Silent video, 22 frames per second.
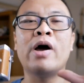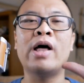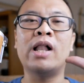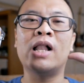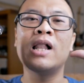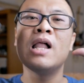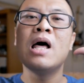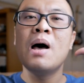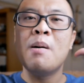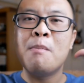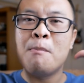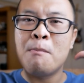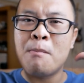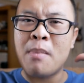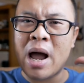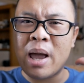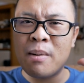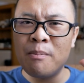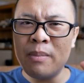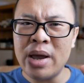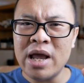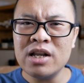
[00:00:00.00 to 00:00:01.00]
Well,
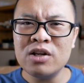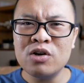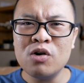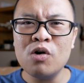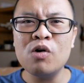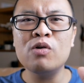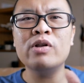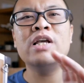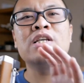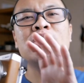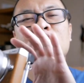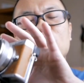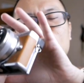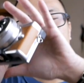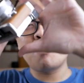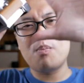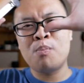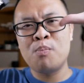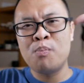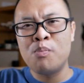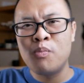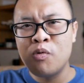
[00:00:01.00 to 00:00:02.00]
my main goal is
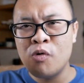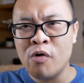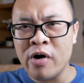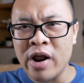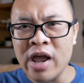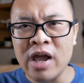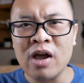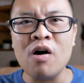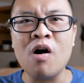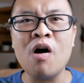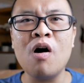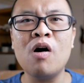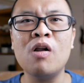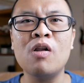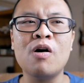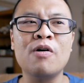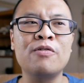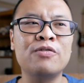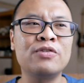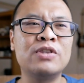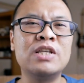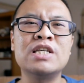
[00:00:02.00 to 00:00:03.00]
to break
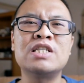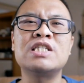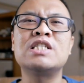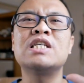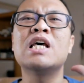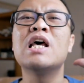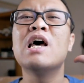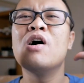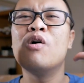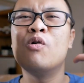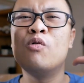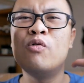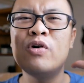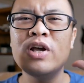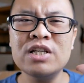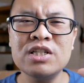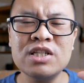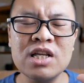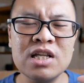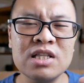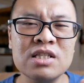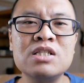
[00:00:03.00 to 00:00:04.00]
all of these
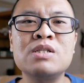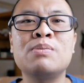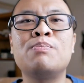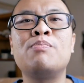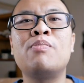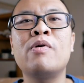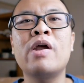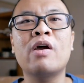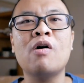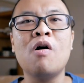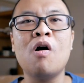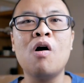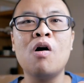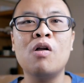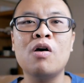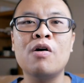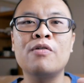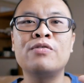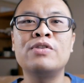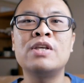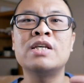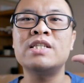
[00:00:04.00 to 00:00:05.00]
reasons, break
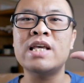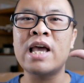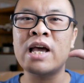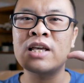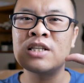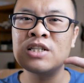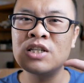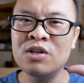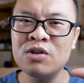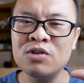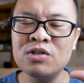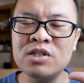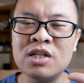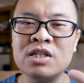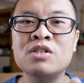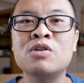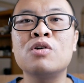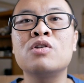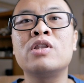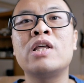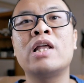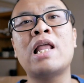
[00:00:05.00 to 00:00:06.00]
all of these
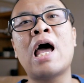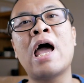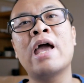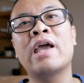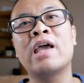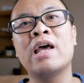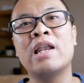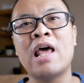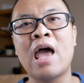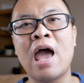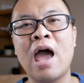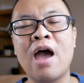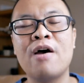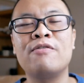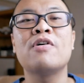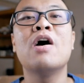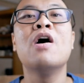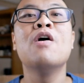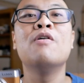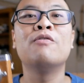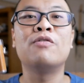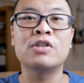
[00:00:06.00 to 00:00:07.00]
excuses, so that I can
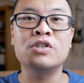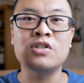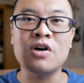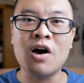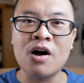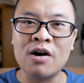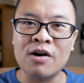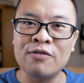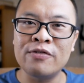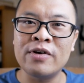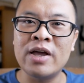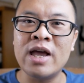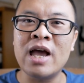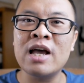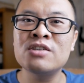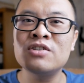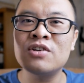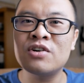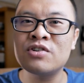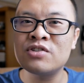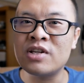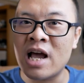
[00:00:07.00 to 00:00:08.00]
have photography
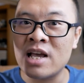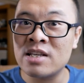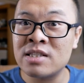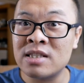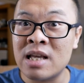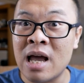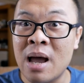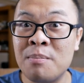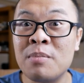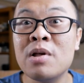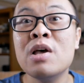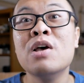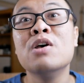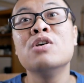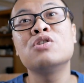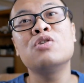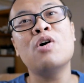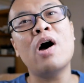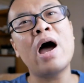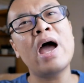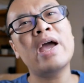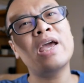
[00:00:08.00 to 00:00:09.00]
exercise time,
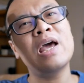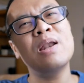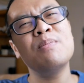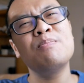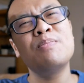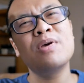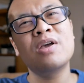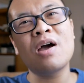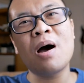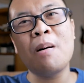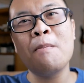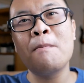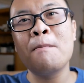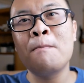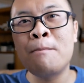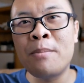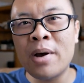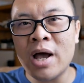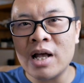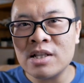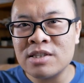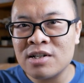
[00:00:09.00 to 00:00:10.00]
so I can
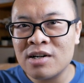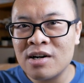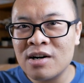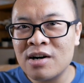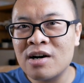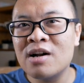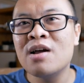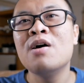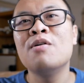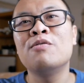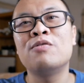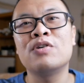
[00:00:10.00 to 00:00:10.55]
become better